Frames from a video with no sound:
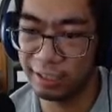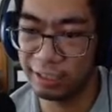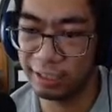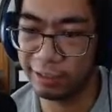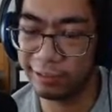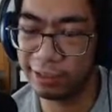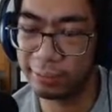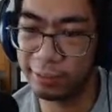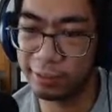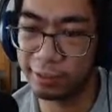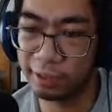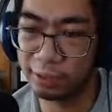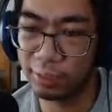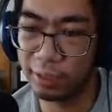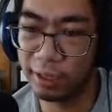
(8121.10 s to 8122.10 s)
He
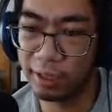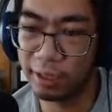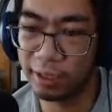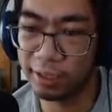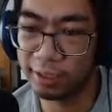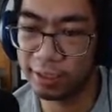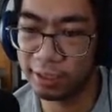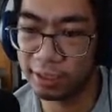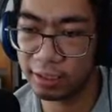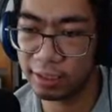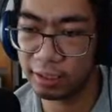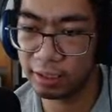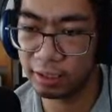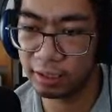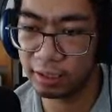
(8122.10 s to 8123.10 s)
responded twice.
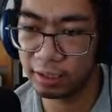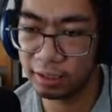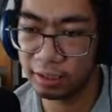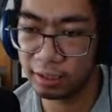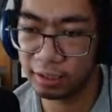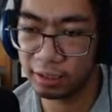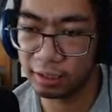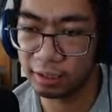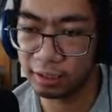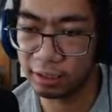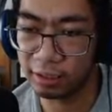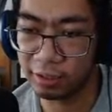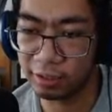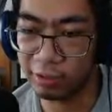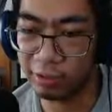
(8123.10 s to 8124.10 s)
This
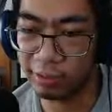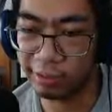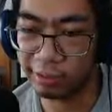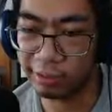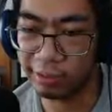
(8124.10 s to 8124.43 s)
is the good thing to